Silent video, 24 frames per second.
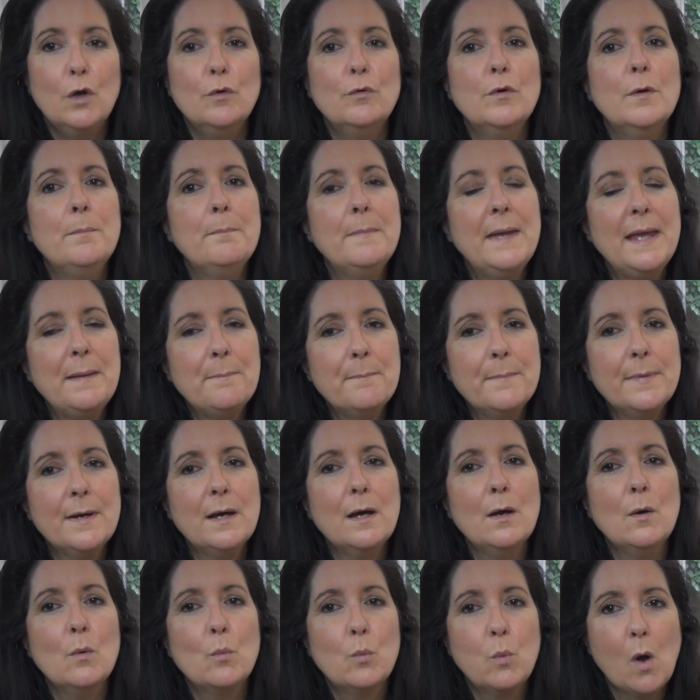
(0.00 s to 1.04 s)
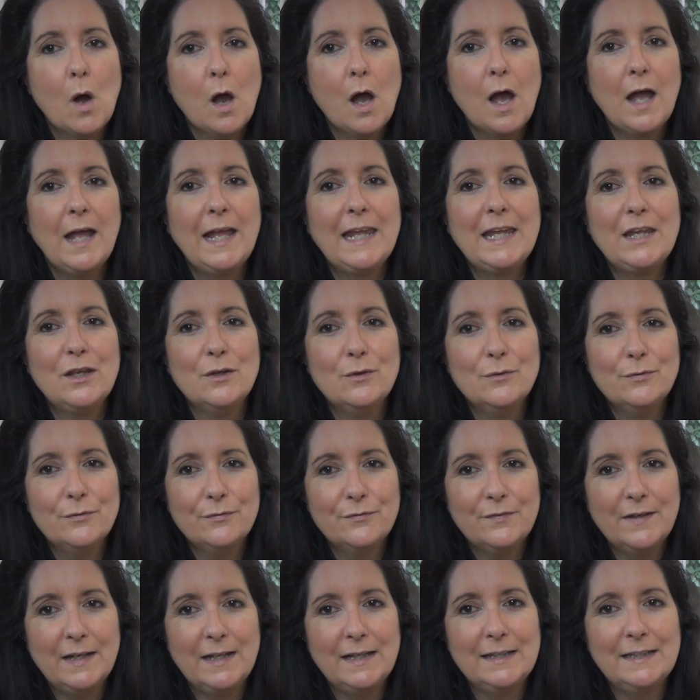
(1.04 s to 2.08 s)
Remember why you
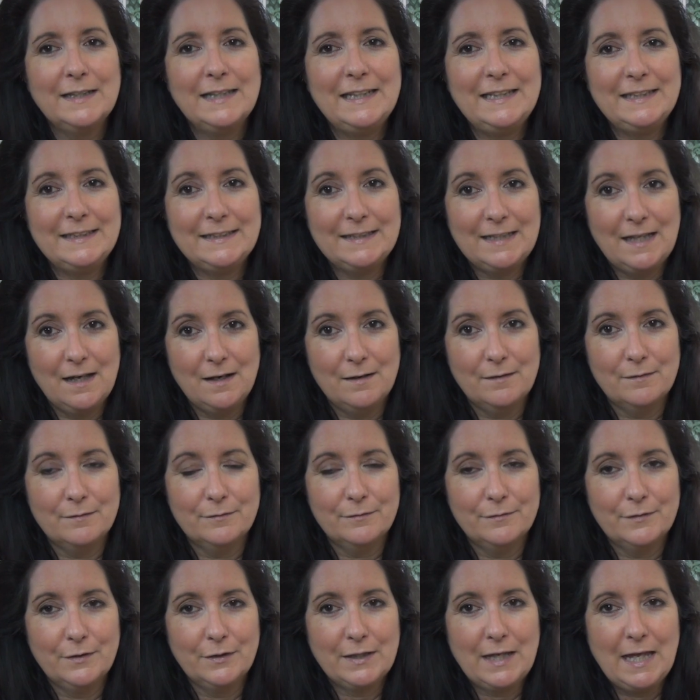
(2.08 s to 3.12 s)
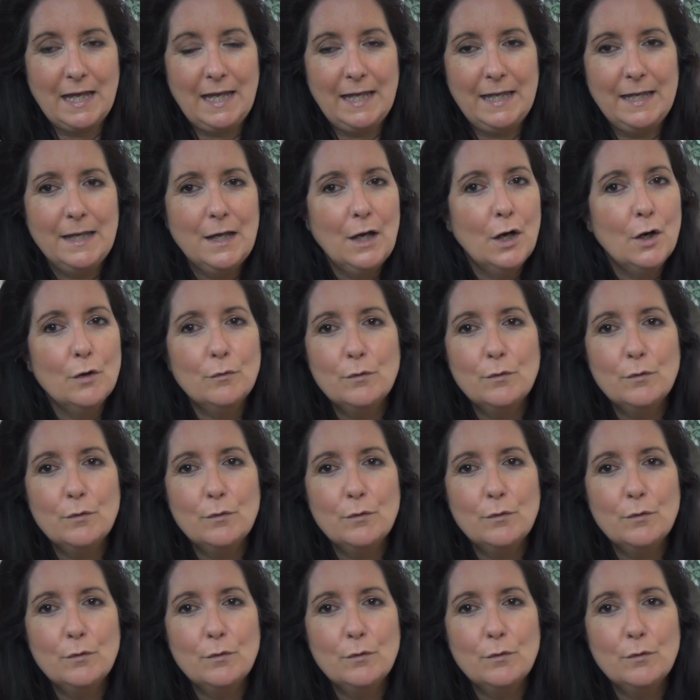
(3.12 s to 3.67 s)
fell in love, okay?